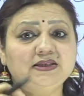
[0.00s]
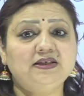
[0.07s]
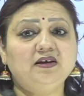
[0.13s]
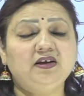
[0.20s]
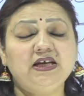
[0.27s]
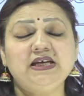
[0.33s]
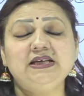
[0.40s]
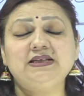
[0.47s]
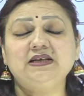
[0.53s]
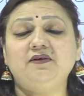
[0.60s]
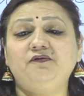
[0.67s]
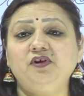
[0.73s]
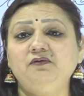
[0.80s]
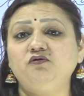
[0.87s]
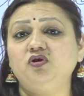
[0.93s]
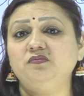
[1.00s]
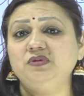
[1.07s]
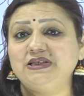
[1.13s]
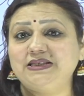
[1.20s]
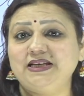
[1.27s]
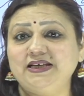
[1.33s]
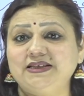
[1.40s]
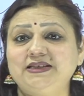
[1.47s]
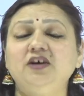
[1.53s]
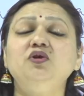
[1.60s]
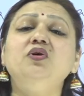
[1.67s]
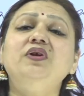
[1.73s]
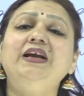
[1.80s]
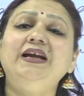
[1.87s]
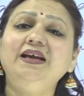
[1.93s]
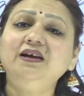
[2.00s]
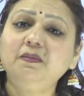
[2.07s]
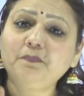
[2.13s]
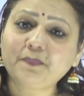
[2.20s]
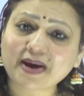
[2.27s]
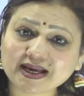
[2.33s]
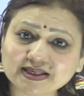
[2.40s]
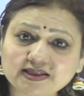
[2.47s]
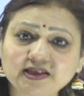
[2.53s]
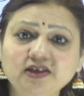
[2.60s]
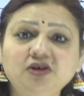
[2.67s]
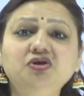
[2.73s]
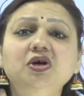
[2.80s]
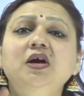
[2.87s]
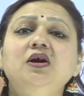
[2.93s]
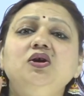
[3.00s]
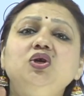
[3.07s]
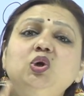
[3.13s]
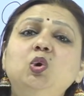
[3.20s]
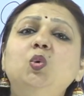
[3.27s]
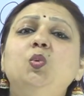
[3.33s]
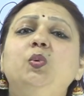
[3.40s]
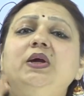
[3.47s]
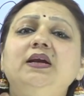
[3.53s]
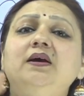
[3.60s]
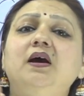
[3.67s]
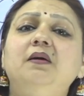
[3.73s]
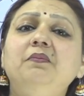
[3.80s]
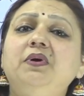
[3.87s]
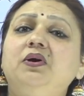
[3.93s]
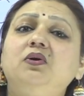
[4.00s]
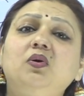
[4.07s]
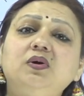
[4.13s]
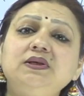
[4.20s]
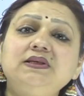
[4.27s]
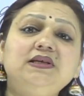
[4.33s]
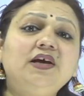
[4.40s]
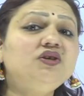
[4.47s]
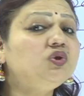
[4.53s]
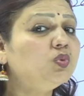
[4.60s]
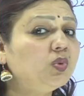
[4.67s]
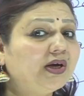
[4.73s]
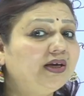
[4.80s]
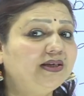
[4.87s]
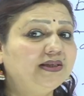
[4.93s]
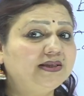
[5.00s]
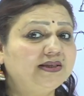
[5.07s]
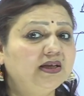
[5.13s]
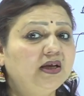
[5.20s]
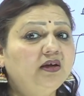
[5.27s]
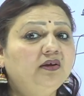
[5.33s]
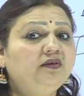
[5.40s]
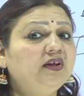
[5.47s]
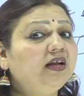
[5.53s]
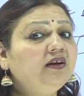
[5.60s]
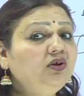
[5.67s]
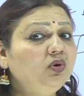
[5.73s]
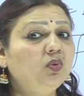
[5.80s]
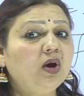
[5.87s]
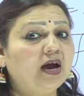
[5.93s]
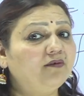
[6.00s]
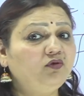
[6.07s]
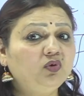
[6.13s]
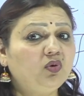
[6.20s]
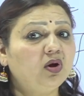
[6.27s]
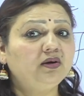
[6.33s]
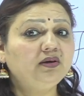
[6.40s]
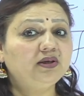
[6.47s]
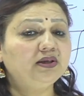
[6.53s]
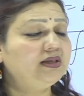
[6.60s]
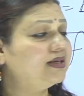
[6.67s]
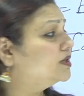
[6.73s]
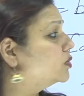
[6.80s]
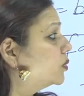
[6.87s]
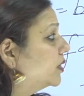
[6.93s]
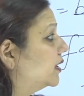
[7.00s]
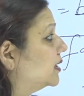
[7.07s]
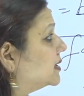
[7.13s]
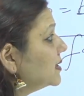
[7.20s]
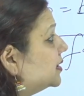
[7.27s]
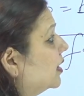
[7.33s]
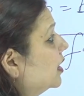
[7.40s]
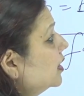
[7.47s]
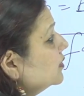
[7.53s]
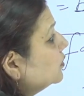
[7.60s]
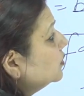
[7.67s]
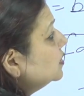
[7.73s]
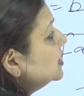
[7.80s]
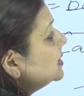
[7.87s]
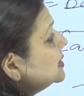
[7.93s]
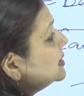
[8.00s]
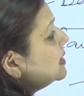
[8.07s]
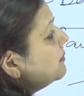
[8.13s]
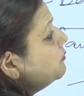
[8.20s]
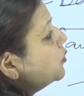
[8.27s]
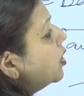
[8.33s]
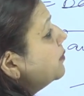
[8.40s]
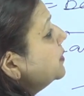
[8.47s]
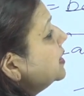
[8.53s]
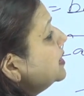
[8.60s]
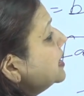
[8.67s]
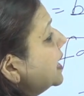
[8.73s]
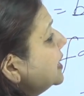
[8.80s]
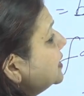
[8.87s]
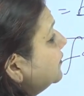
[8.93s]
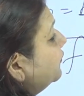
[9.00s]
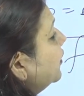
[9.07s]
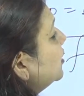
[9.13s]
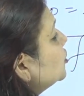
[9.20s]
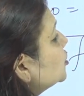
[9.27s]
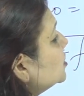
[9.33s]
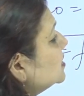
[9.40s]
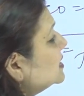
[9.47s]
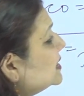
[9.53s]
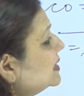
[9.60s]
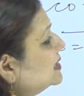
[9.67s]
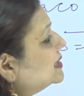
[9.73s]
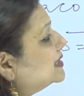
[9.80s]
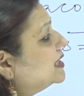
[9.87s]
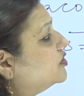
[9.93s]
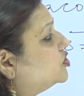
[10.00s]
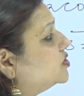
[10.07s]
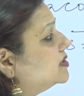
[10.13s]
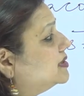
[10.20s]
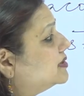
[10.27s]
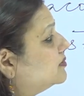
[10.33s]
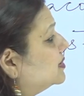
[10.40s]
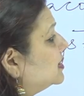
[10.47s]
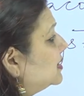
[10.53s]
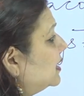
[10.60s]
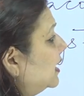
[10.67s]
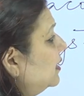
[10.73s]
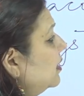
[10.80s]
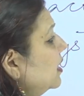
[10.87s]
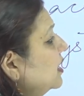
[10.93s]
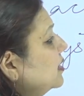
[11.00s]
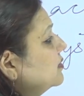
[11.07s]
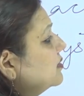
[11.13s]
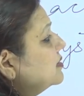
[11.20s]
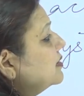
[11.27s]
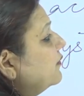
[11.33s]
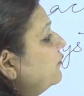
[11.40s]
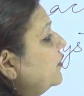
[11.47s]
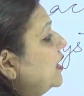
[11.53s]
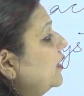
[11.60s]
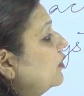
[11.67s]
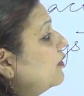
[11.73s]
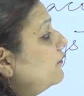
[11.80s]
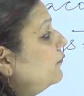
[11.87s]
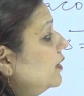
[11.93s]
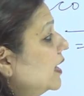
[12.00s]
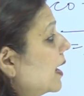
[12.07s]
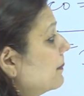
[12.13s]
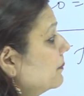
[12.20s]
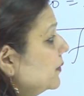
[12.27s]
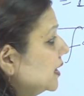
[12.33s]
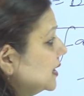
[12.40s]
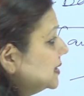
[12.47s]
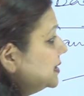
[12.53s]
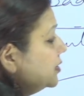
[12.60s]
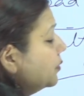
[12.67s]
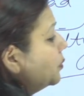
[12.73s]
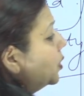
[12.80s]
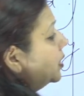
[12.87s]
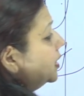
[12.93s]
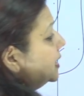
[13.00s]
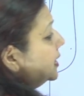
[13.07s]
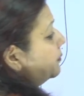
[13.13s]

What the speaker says: he is suffering from dyslexia. You're reading a passage, you will come across such words. Then you have to conquer these words. So this is abnormal dysfunctional sensations on the skin. So there's a feeling of numbness. Your body